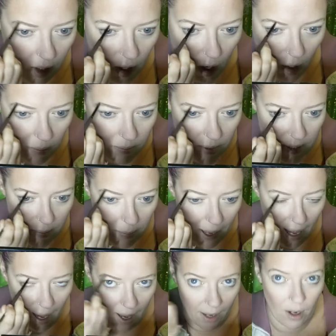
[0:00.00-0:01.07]
Comps are
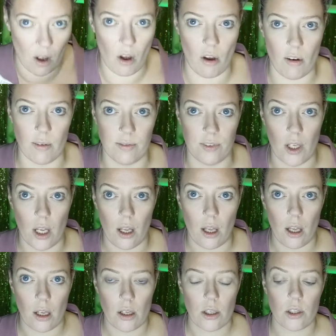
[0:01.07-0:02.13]
part of
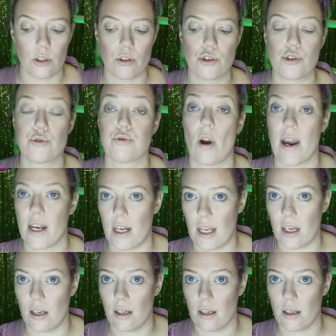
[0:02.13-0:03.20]
your training.